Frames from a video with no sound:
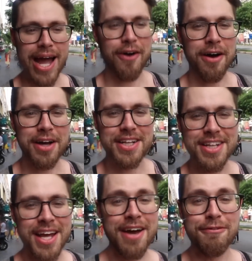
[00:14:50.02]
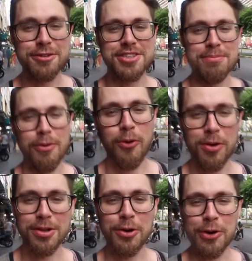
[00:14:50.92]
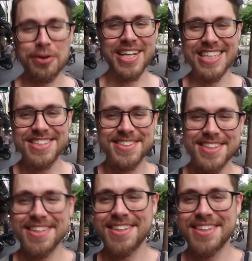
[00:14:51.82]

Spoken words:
out hunting for some more local eats.